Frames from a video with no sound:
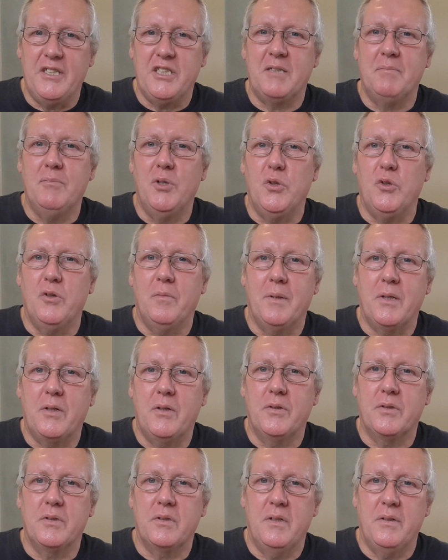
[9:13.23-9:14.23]
smooth
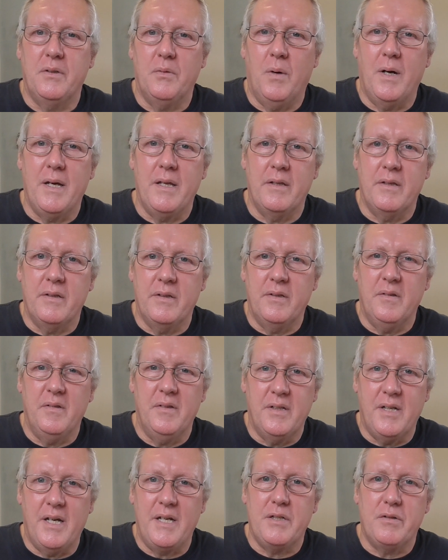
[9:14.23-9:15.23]
because of the way that
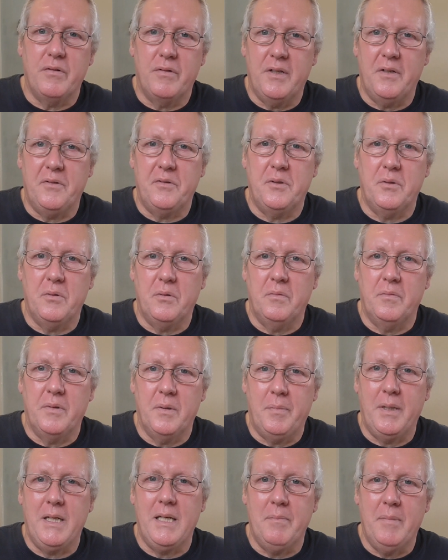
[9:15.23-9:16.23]
the nature of the
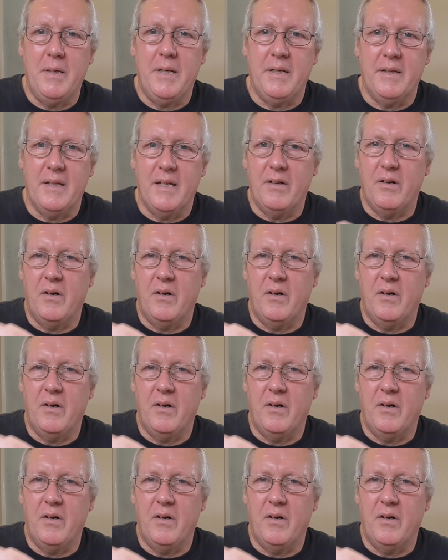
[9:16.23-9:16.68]
BB.